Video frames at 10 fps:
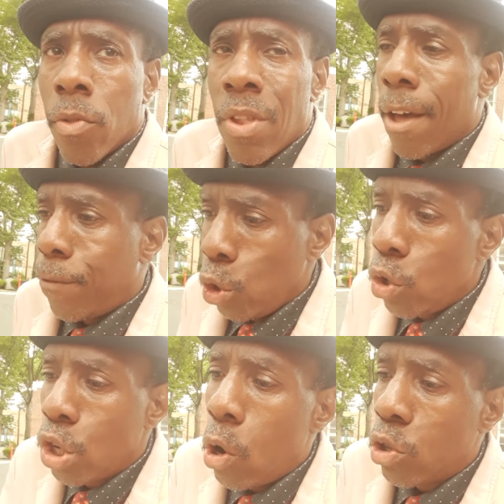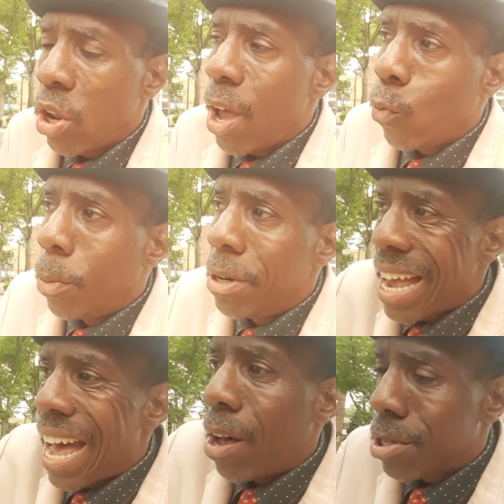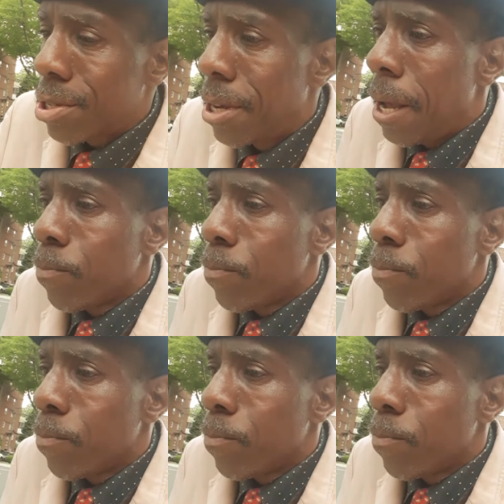Now, for you to go to that woman's house